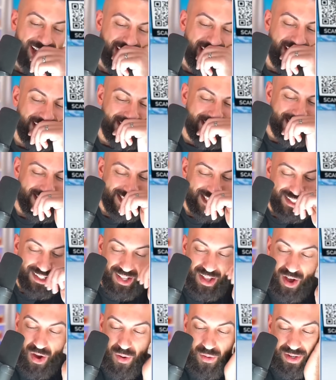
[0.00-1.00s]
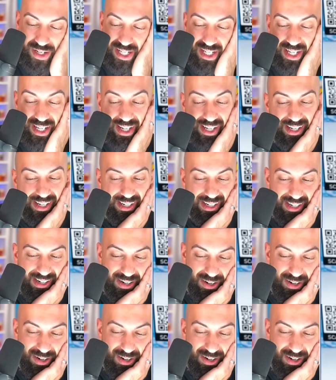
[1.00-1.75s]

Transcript: it's Slow King.